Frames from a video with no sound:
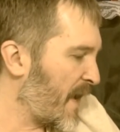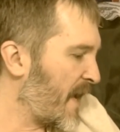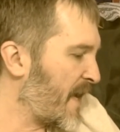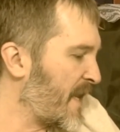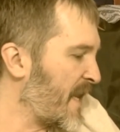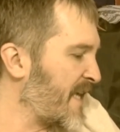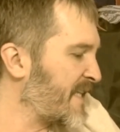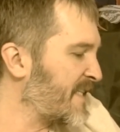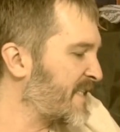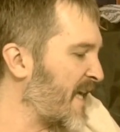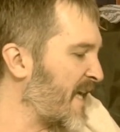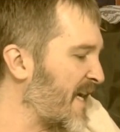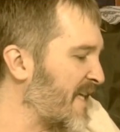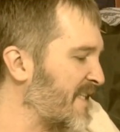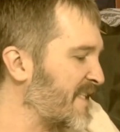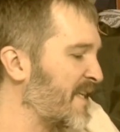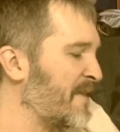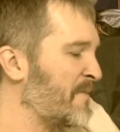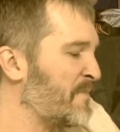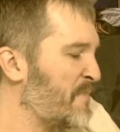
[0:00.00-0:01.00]
And a
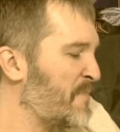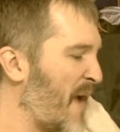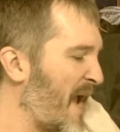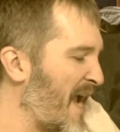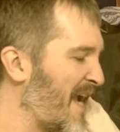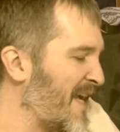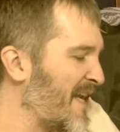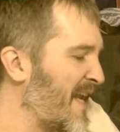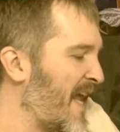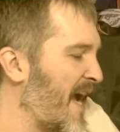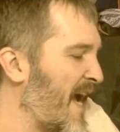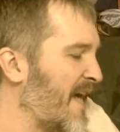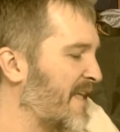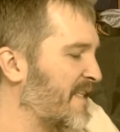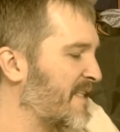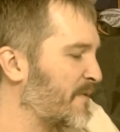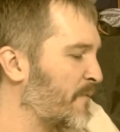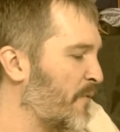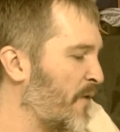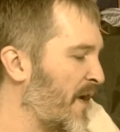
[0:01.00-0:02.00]
dozen
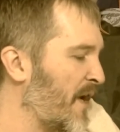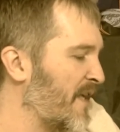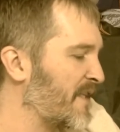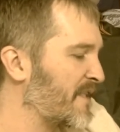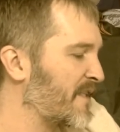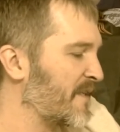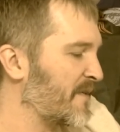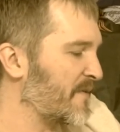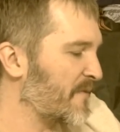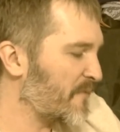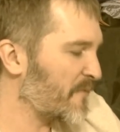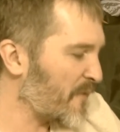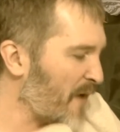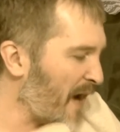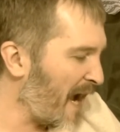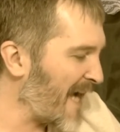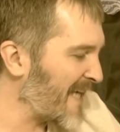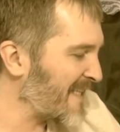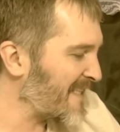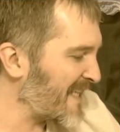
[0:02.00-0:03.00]
bayonets went
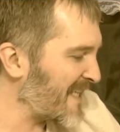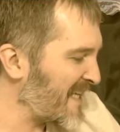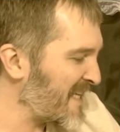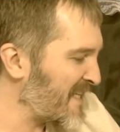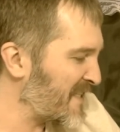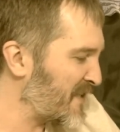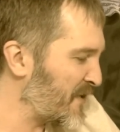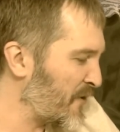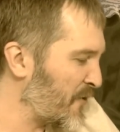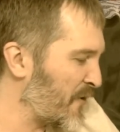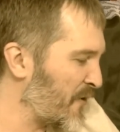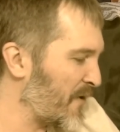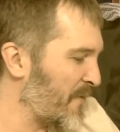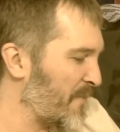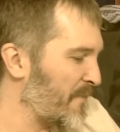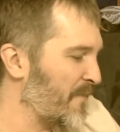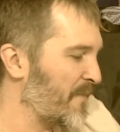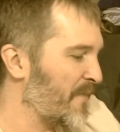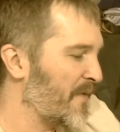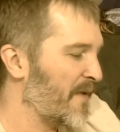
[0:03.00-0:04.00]
right into
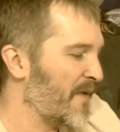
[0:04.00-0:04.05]
him.